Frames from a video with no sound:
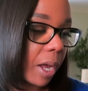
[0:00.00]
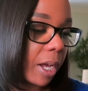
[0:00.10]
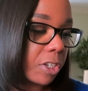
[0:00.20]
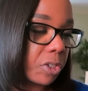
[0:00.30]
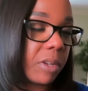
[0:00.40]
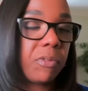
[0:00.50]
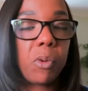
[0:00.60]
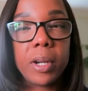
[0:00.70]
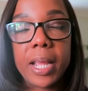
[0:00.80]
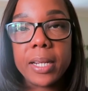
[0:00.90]

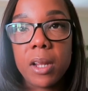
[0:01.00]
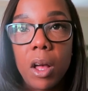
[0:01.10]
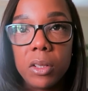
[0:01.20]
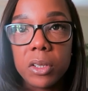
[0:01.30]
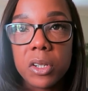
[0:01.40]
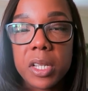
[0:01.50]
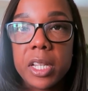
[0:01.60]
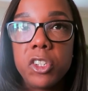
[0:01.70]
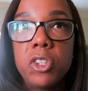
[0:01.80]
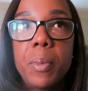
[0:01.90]
$148
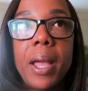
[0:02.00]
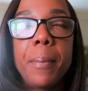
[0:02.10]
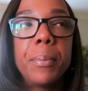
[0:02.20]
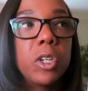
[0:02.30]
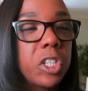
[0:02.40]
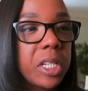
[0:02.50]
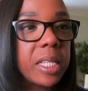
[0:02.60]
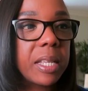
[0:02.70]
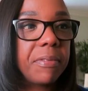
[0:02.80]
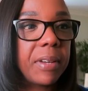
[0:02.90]
into my
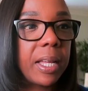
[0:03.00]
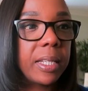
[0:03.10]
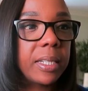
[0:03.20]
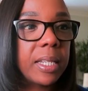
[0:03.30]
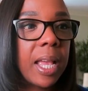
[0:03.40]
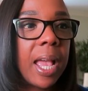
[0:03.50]
emergency fund.